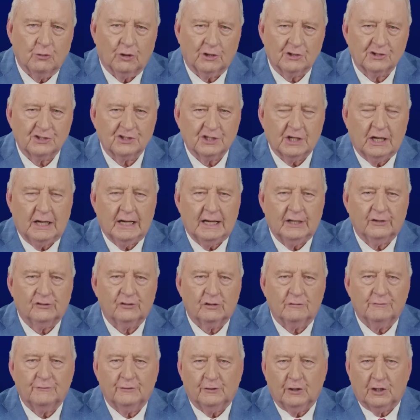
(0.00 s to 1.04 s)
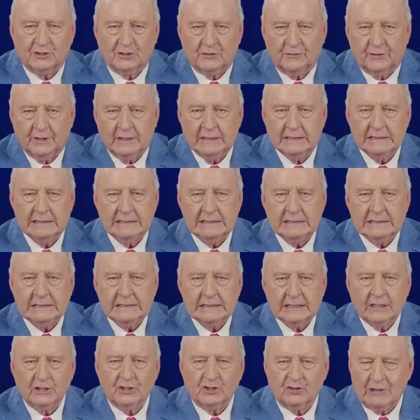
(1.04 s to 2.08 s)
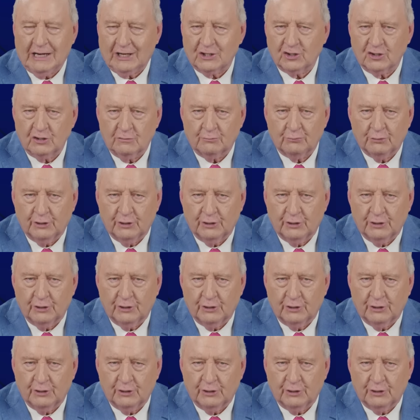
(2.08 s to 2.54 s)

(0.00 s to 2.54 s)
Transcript: brought us science and philosophy, construction,